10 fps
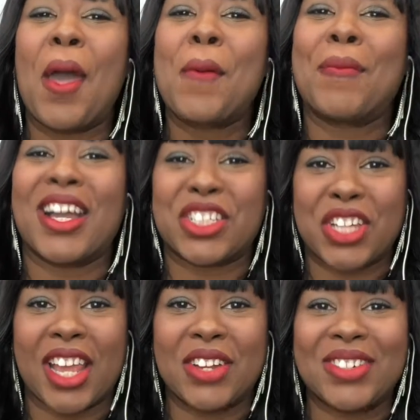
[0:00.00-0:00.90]
My
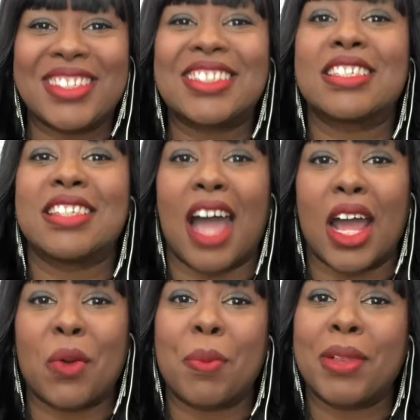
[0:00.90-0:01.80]
channel is
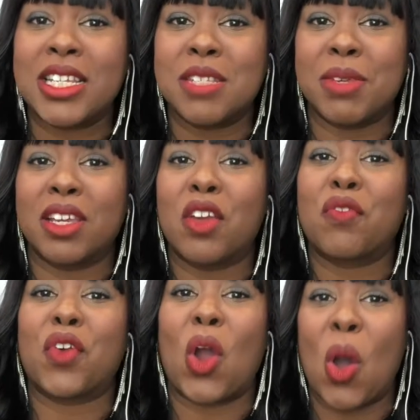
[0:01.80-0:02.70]
not a replacement
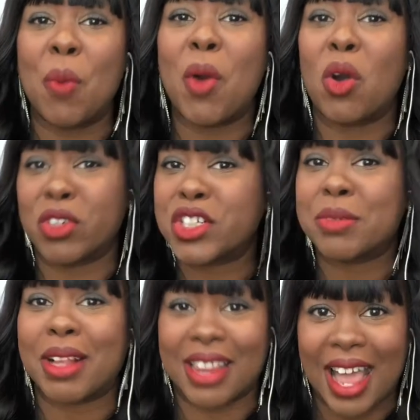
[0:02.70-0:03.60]
for home
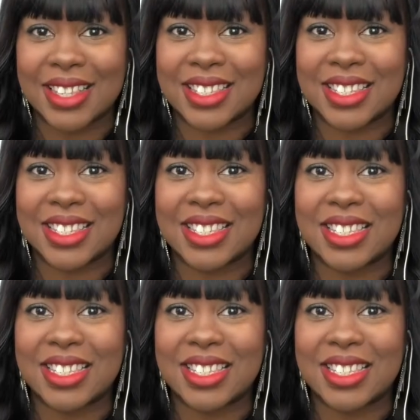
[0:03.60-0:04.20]
ownership classes,